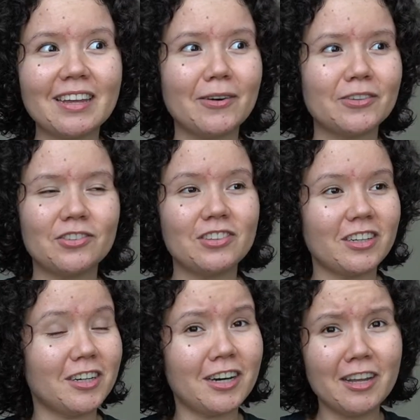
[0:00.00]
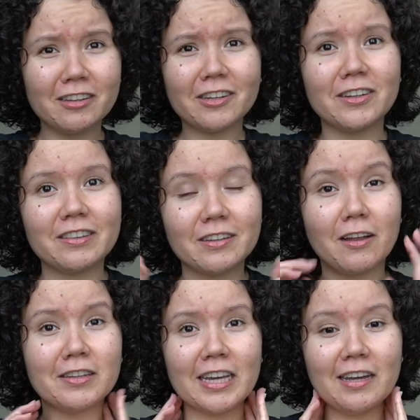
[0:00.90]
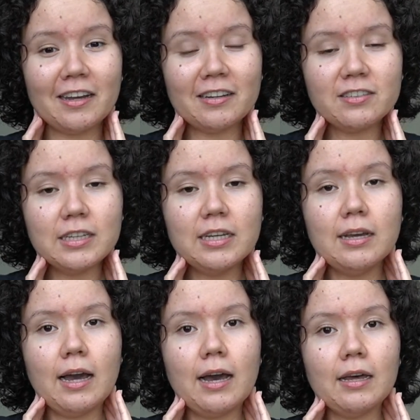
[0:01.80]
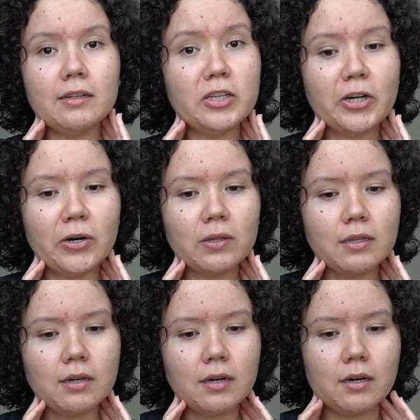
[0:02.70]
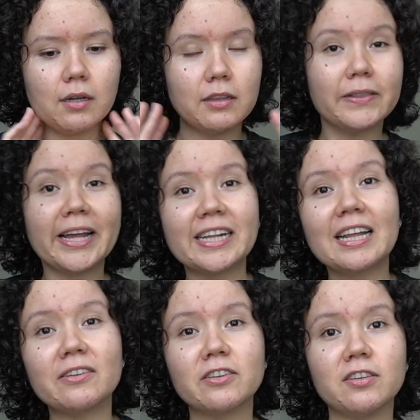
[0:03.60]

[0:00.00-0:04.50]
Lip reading: I was just on there on the edge, and the lady down there,